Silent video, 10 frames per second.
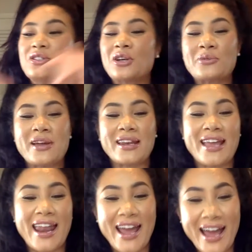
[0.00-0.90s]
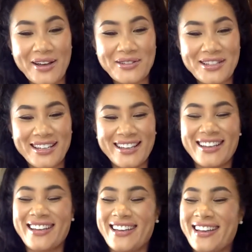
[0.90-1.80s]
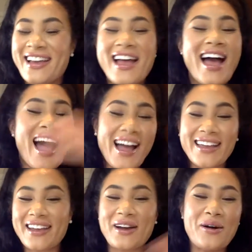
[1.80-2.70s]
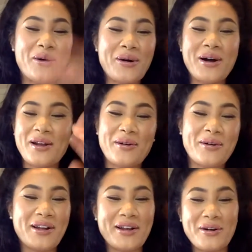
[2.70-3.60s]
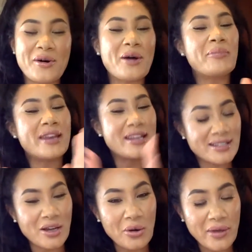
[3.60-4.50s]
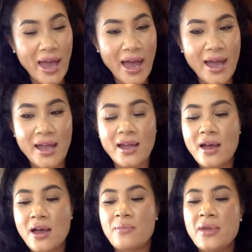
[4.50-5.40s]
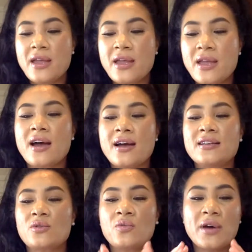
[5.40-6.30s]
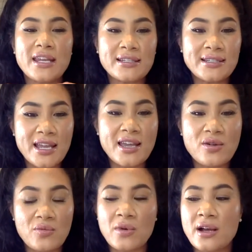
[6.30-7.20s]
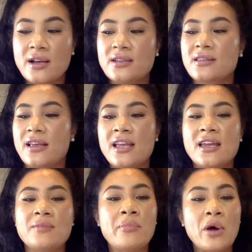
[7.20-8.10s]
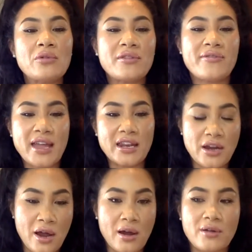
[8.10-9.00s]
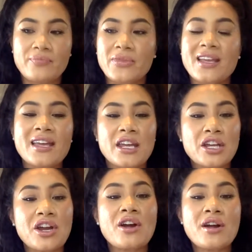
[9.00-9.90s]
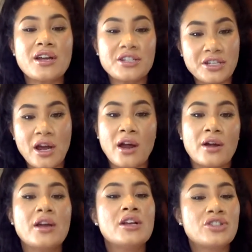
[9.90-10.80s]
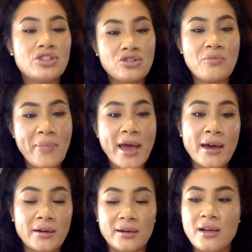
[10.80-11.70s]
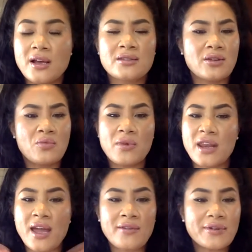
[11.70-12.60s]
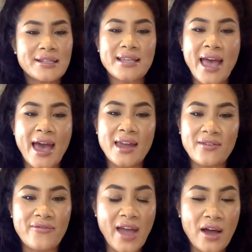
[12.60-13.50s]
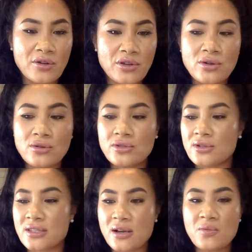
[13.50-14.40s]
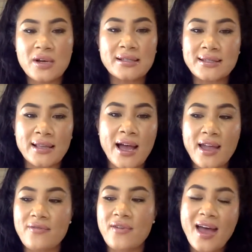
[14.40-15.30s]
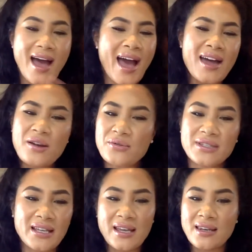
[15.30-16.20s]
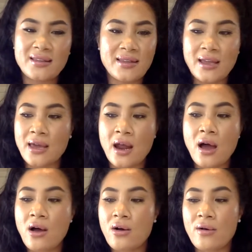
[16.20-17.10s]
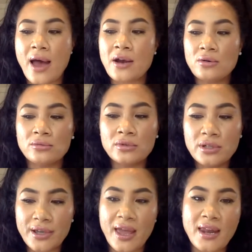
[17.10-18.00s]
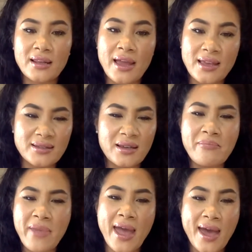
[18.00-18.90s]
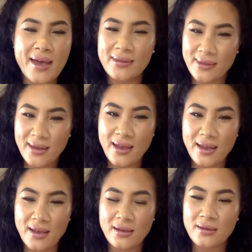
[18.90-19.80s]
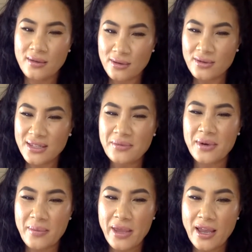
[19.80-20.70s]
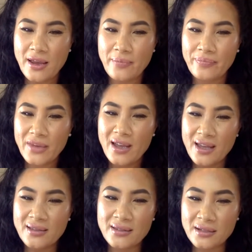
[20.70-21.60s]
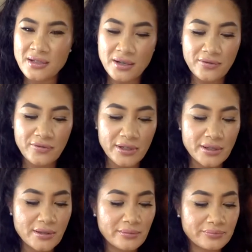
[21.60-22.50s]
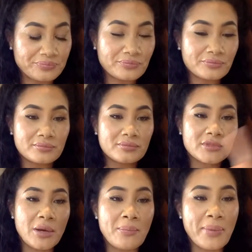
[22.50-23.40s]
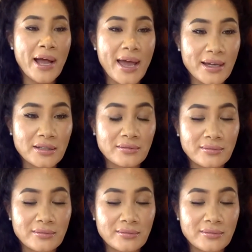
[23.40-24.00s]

turned around and got a house. I can go on and on and on, but it's okay, because what it did was it motivated her. It encouraged her to do better. So whenever it's adding value to someone's life, I don't say anything at all. I don't look at it like it's a bad thing. You see what I mean? It's a difference. But